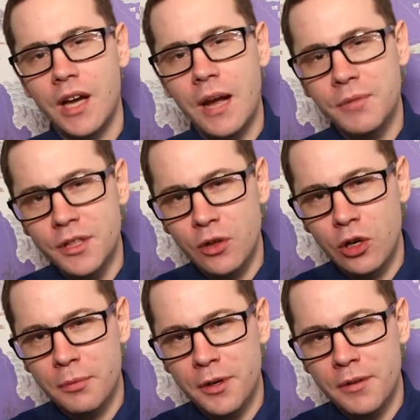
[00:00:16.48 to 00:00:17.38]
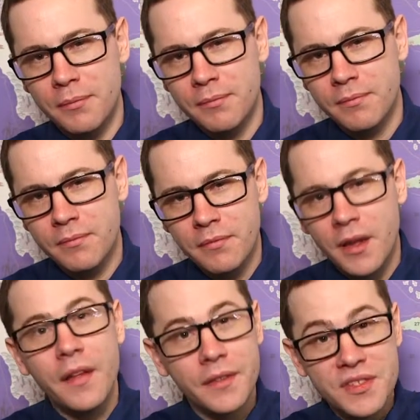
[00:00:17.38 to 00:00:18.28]
I'm Neil Holbert,
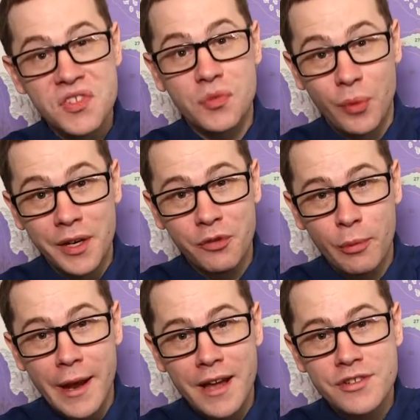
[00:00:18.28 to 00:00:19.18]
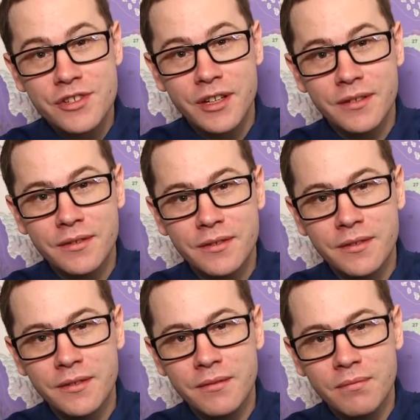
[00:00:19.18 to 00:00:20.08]
and this is Running Ribashda.
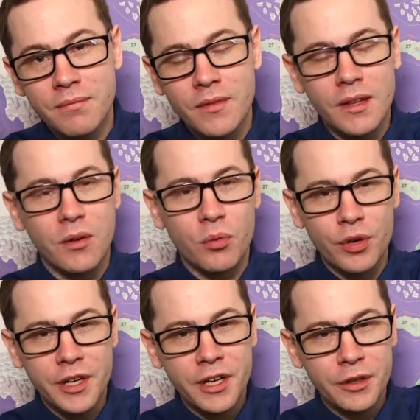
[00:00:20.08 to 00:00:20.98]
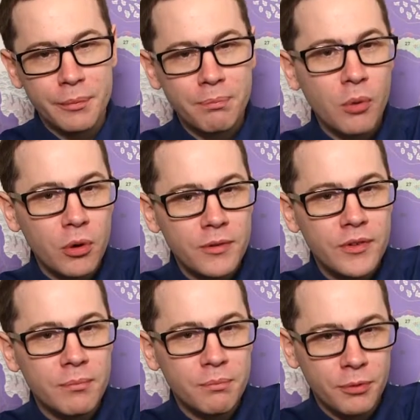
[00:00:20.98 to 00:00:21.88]
We're here at Boards
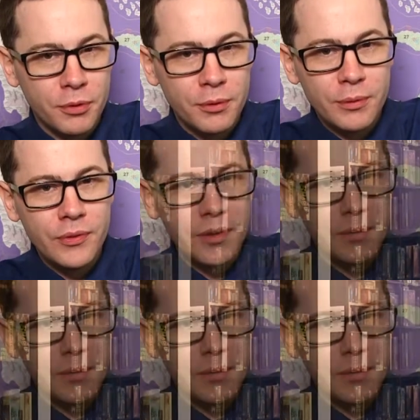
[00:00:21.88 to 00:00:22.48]
and Brews